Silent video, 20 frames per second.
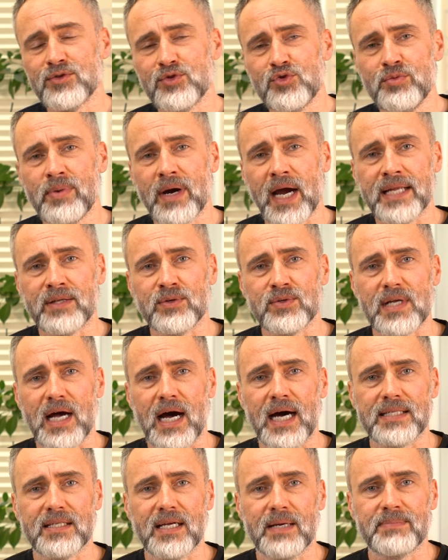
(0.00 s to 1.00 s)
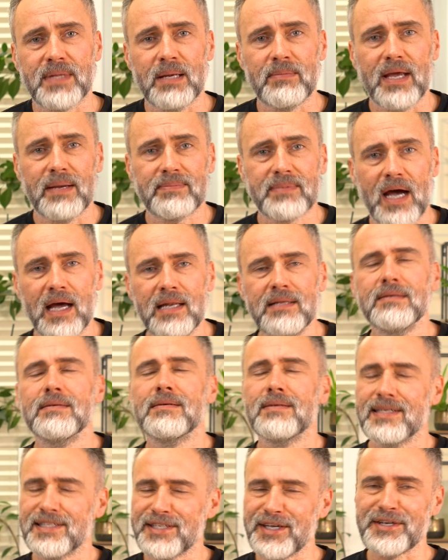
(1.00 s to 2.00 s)
in a different way, then please stick around.
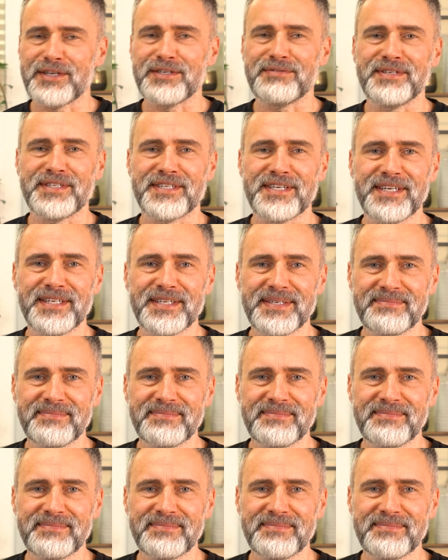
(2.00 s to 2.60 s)
I'm going to show you